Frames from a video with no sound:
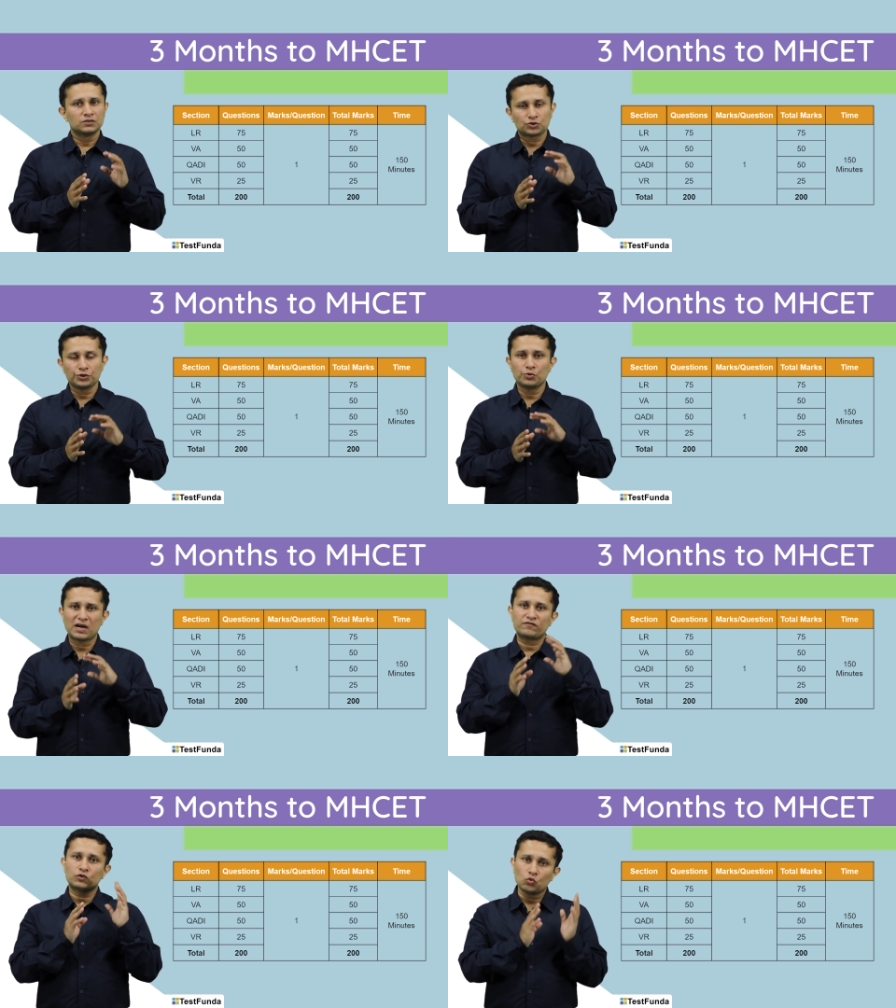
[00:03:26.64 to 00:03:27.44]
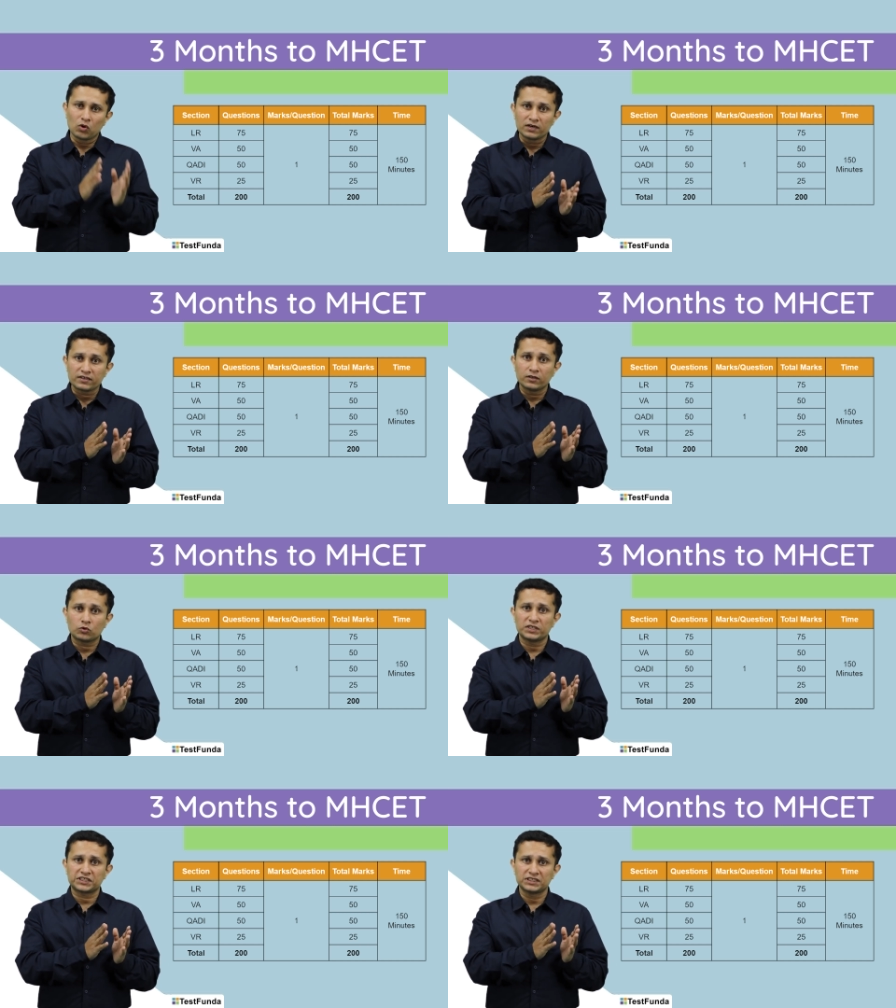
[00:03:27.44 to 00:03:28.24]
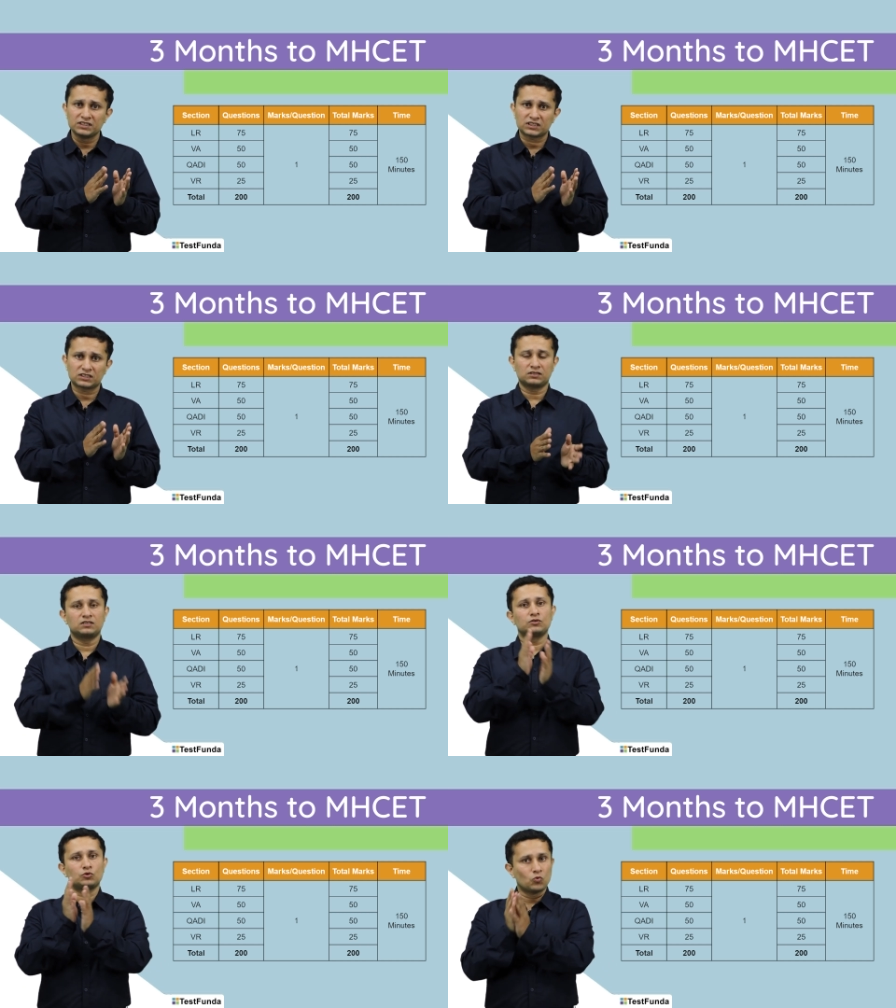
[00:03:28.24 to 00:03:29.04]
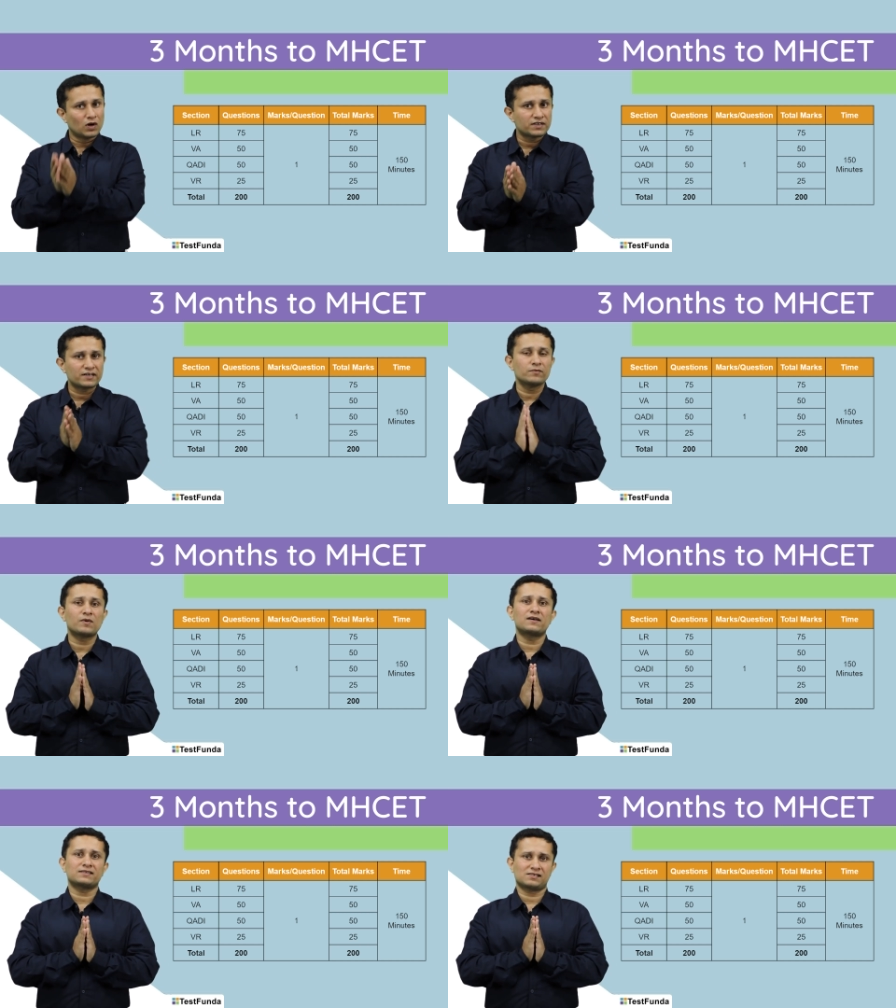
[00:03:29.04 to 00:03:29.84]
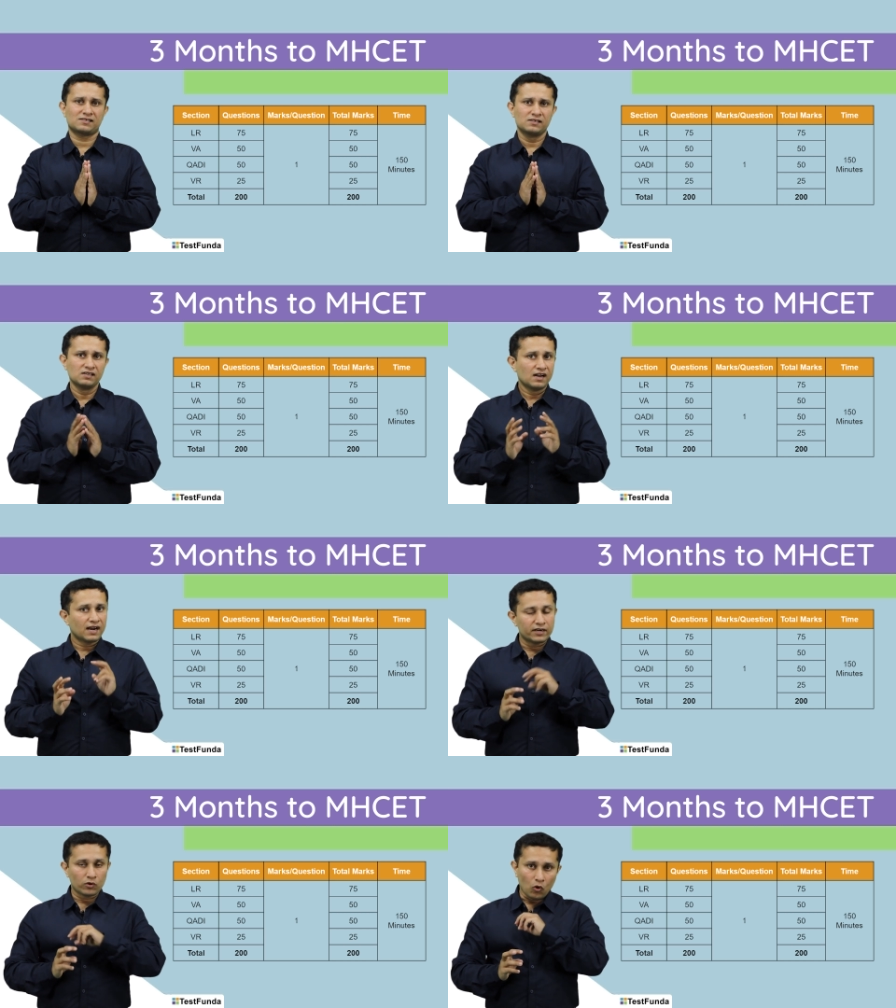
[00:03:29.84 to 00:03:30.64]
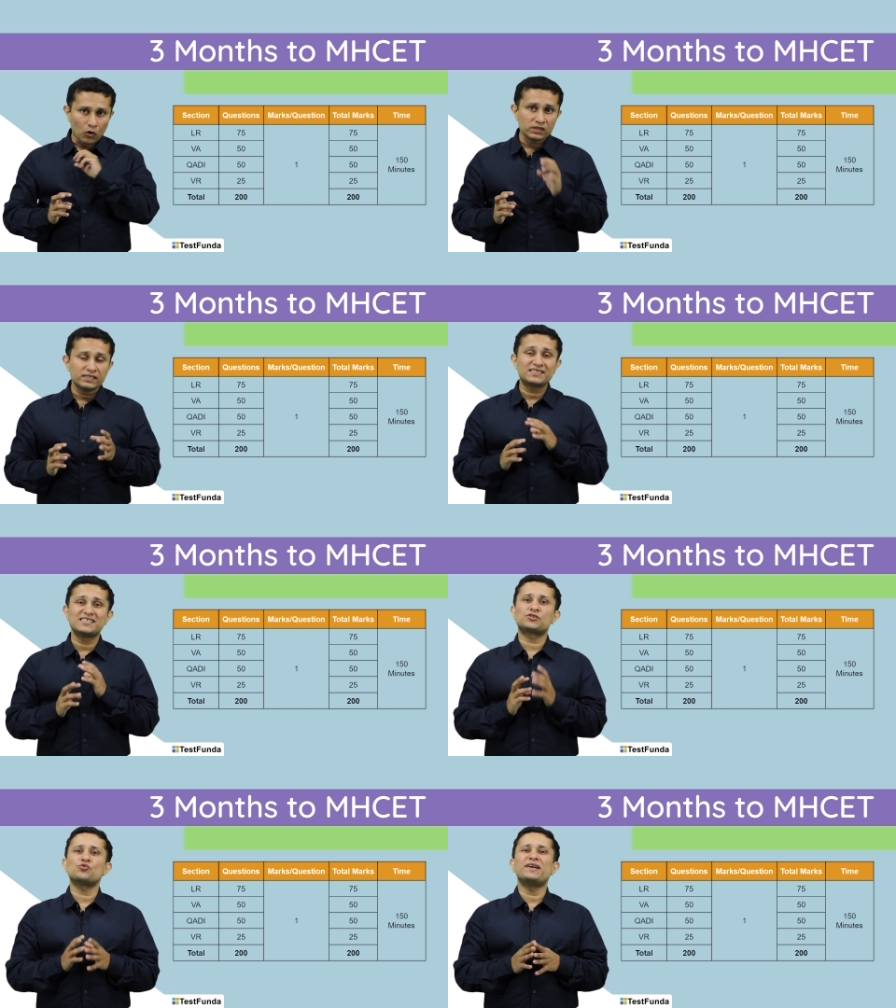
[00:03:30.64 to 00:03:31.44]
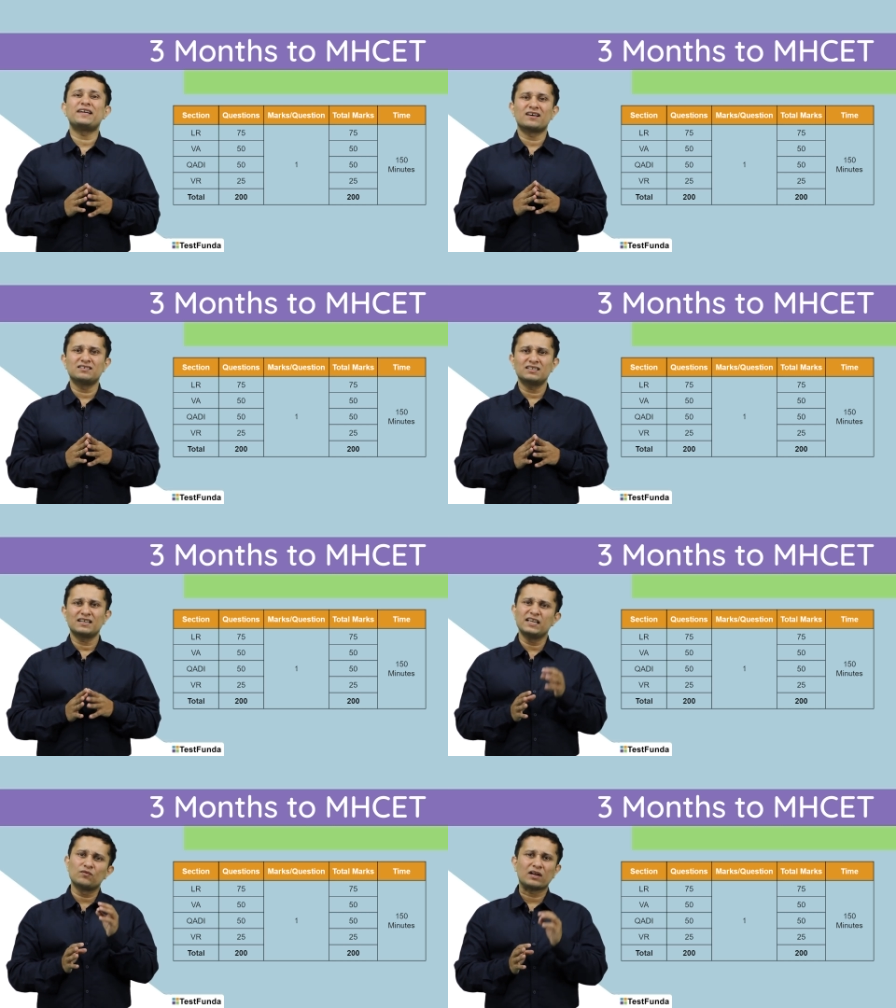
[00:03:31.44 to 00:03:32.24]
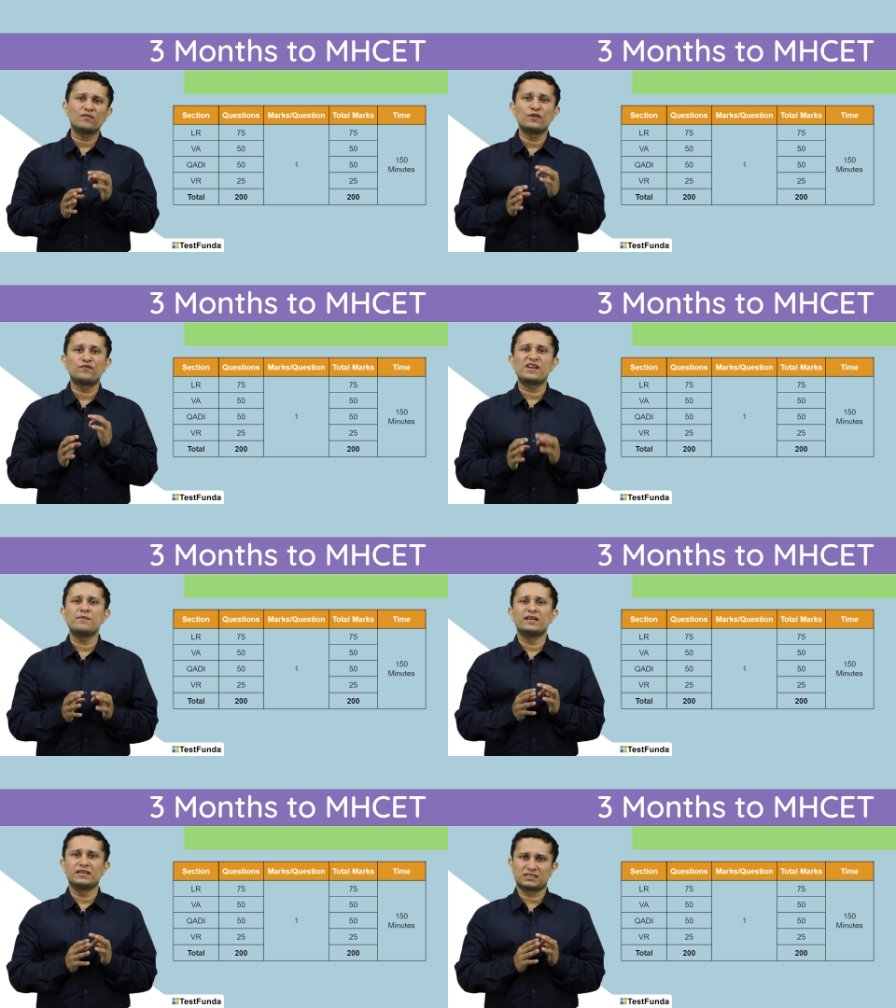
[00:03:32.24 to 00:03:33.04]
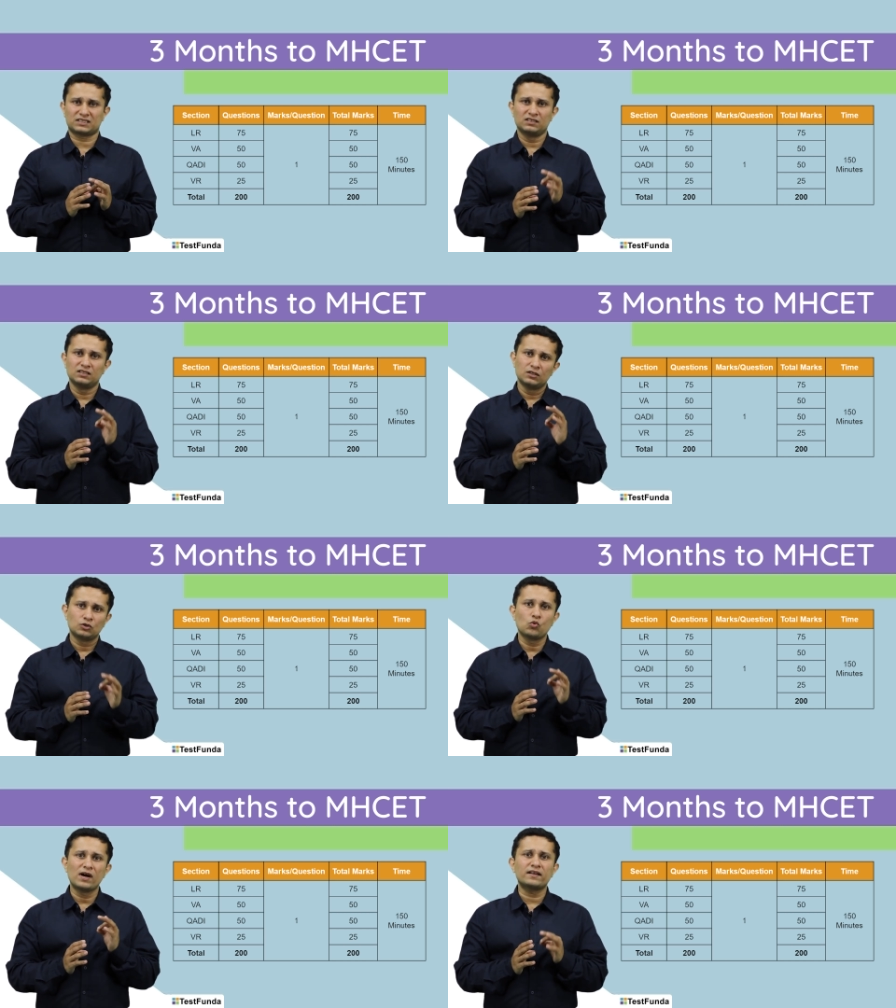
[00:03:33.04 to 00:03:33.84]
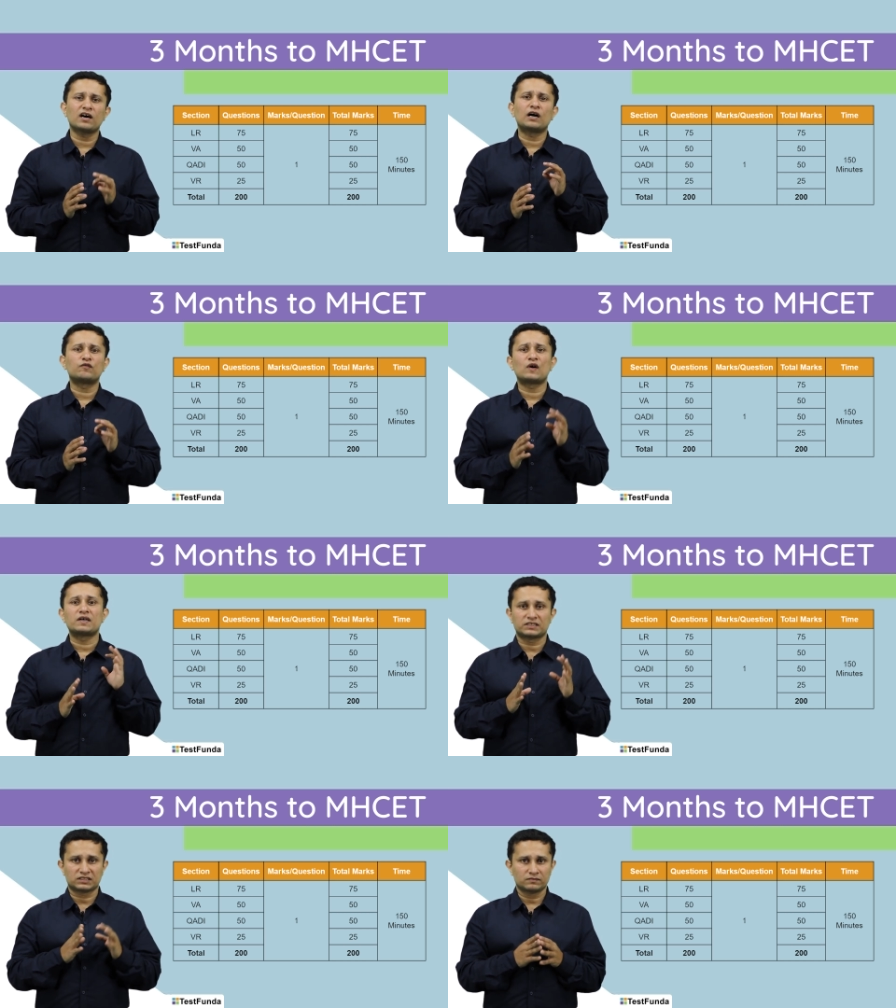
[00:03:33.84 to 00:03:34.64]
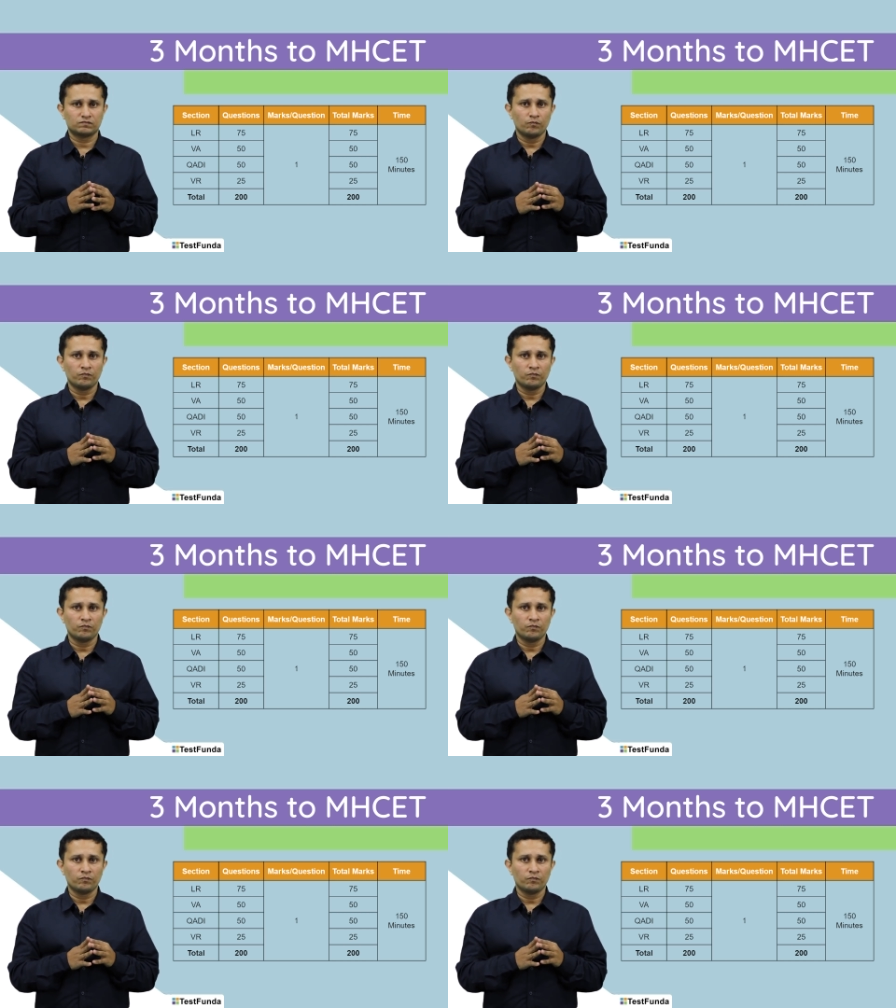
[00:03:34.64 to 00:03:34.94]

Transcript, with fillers: So you have 200 questions, 200 marks. And all this is to be done in 150 minutes, 2.5 hours.